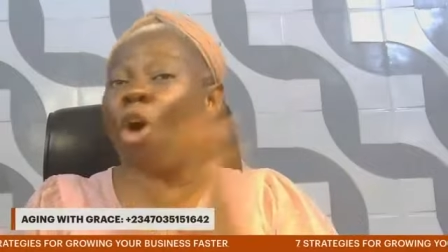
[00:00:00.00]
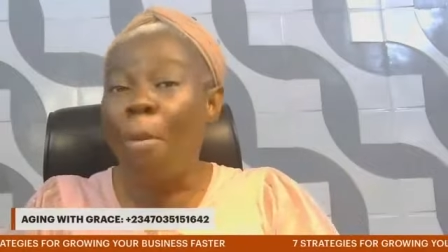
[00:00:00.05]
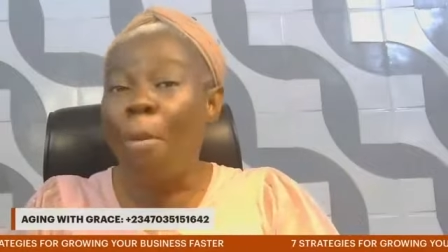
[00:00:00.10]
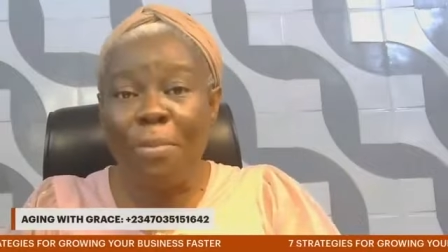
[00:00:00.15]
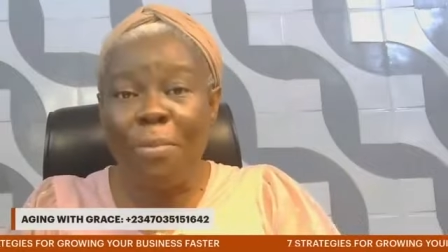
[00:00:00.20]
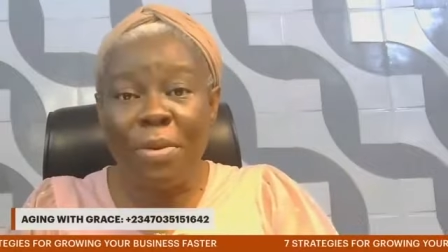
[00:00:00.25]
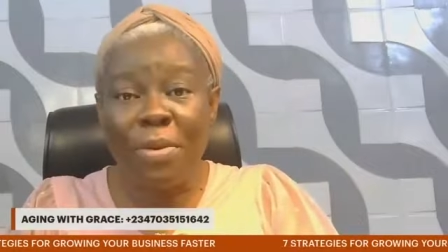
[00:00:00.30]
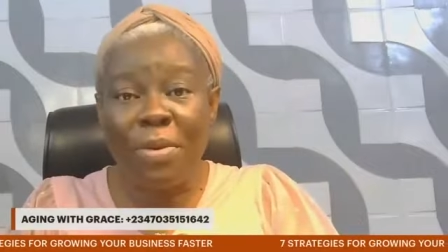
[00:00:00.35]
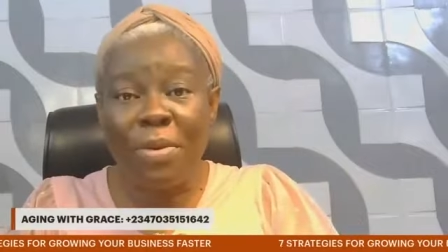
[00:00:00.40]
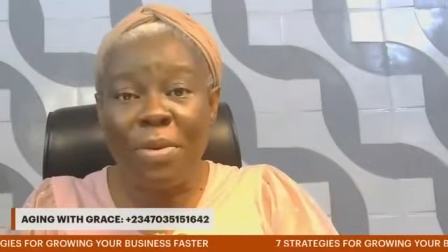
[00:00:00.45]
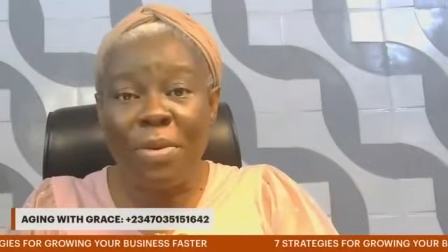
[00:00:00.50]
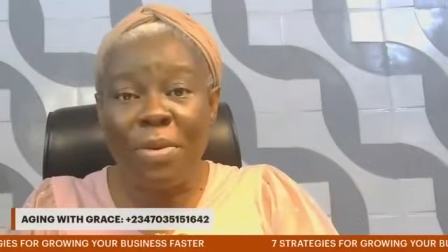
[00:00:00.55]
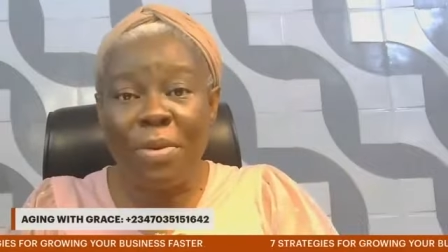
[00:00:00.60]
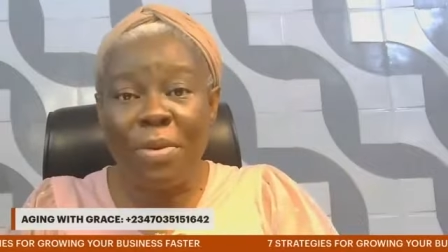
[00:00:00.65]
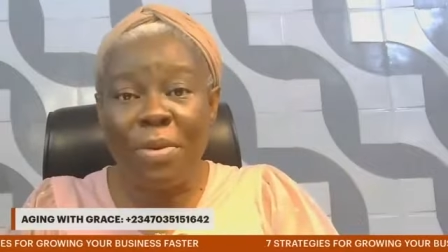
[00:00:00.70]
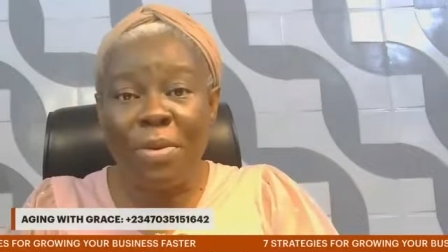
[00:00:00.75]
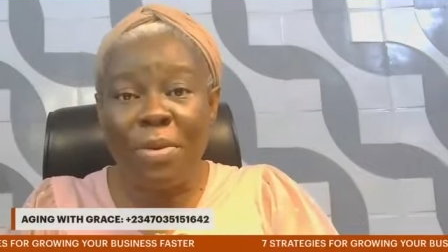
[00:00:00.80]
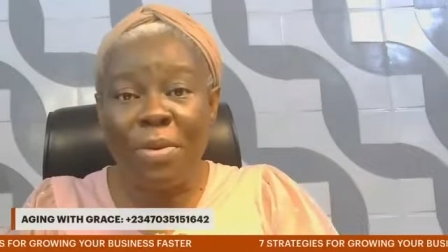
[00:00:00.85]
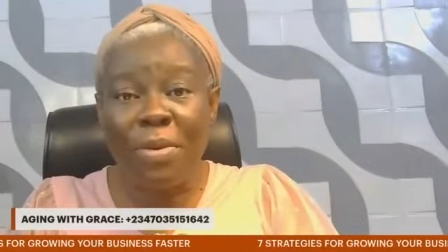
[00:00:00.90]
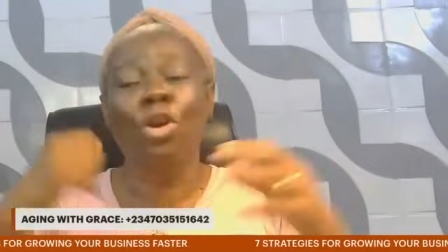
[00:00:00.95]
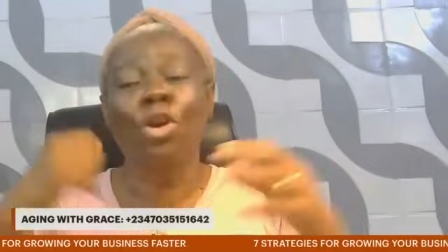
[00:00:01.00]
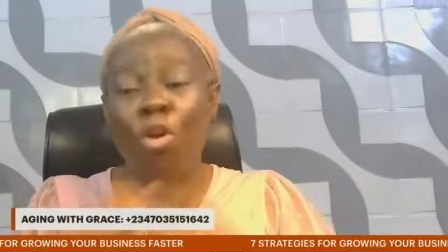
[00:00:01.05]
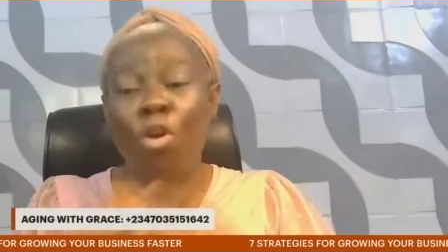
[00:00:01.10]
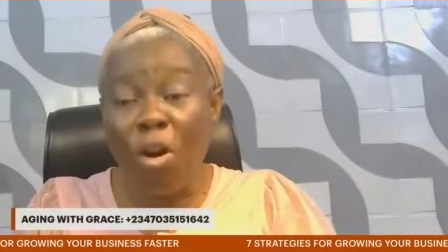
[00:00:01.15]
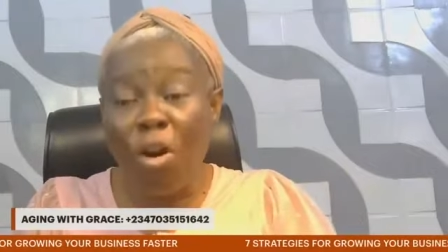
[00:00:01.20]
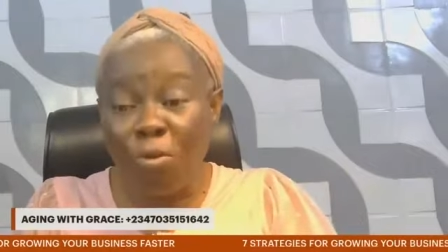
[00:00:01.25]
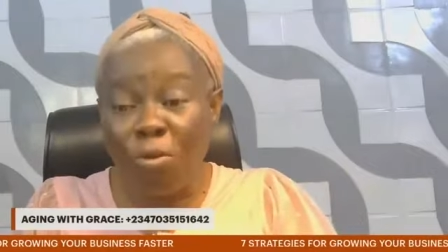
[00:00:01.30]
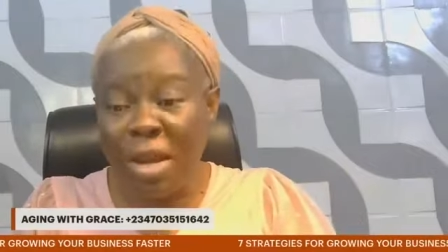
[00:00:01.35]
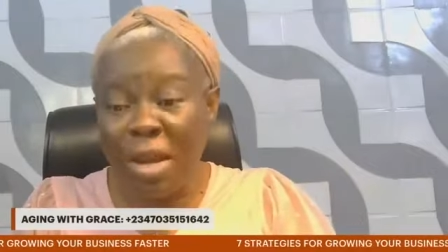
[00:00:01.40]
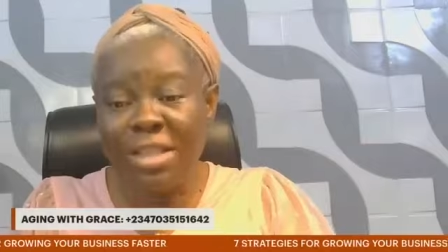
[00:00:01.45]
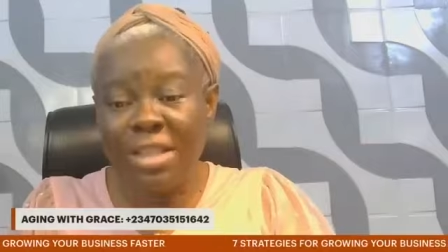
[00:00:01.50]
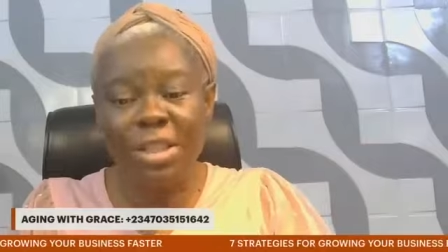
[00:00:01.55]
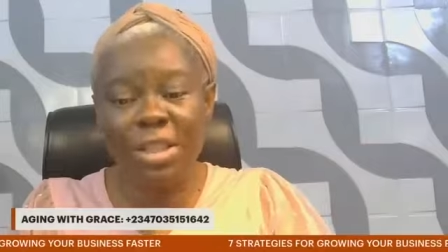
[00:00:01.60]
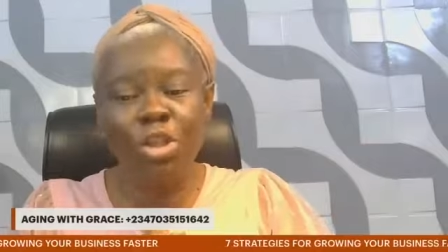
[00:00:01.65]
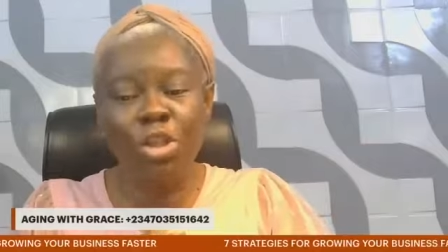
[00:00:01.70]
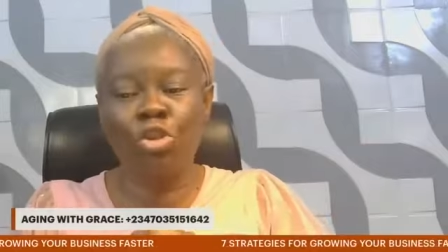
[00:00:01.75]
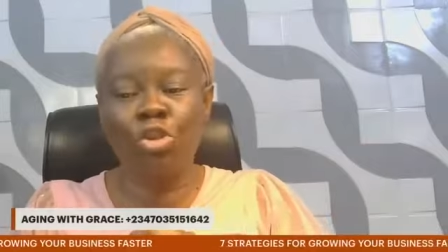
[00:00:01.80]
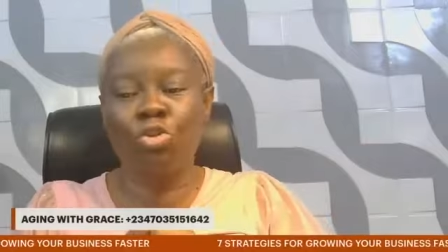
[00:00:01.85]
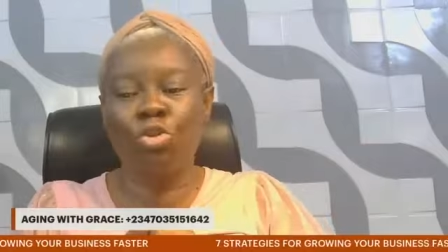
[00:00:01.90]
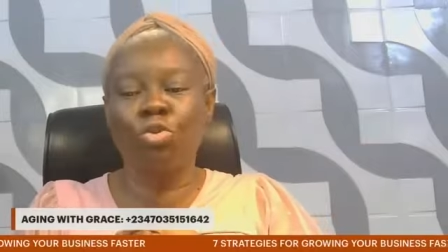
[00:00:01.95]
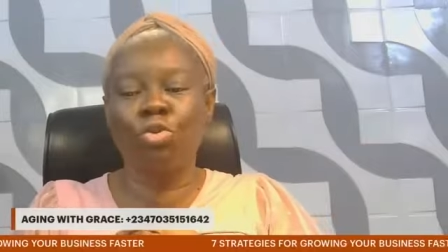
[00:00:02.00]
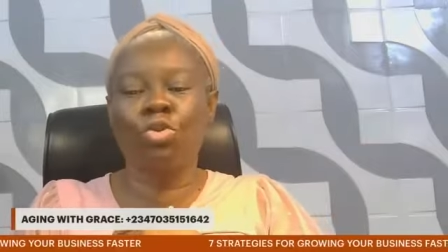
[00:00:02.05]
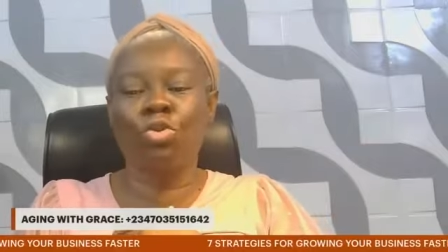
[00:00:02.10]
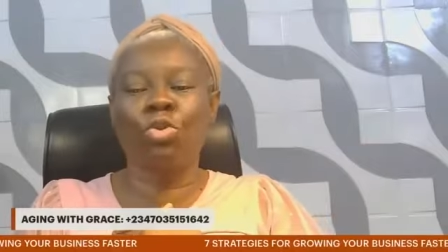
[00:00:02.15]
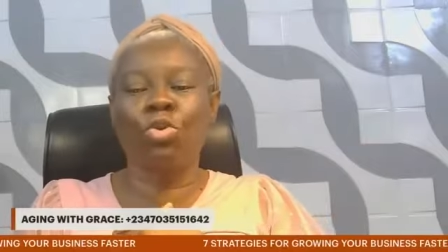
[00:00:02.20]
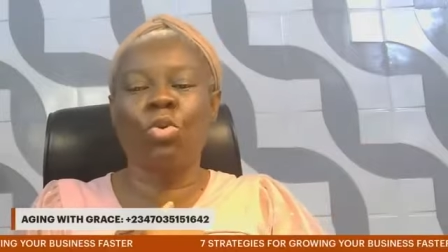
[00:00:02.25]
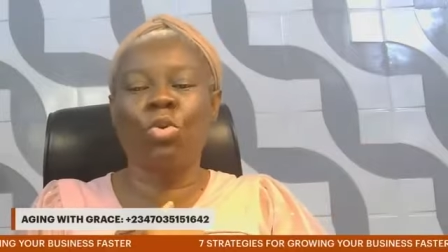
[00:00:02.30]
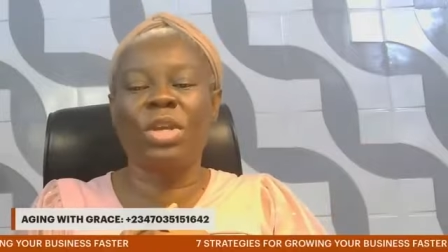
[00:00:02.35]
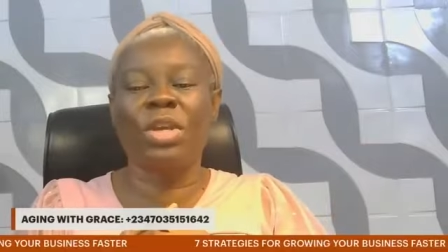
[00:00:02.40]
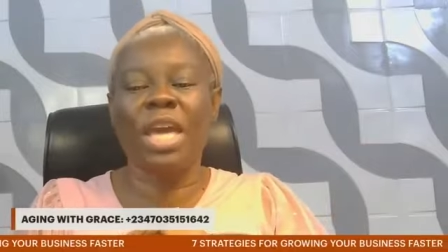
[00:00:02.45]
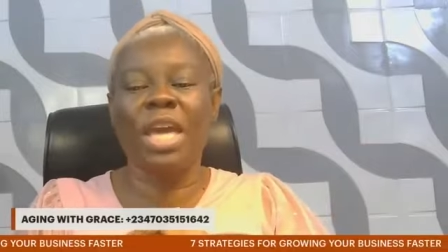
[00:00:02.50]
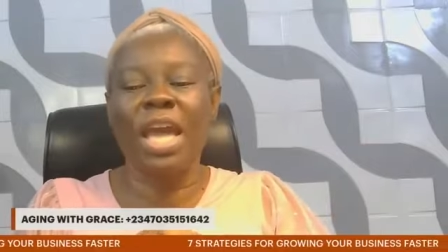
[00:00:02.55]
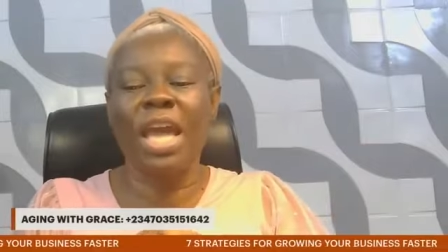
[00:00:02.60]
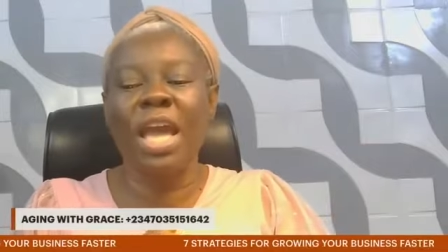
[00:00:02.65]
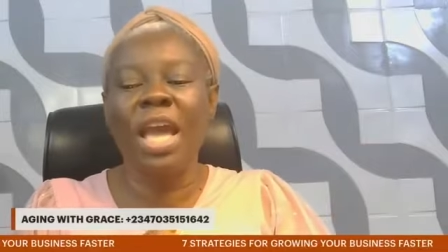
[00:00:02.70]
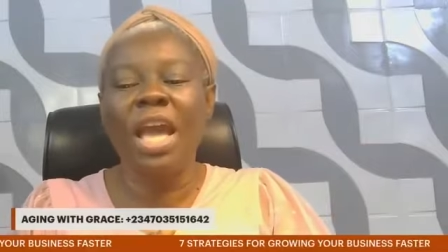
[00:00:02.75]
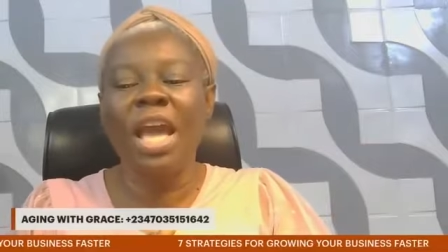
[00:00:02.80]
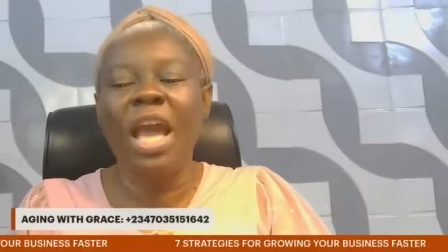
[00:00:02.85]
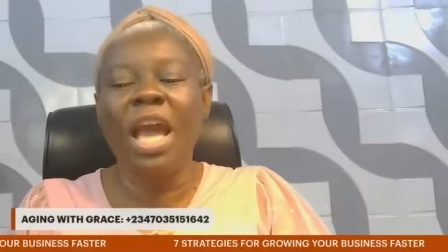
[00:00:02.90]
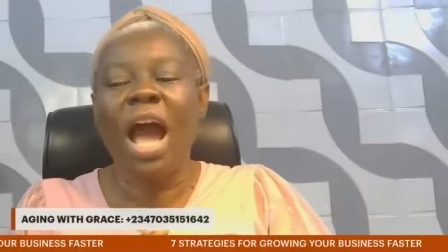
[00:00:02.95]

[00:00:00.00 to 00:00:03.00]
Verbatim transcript: corporate issues, government issues, okay?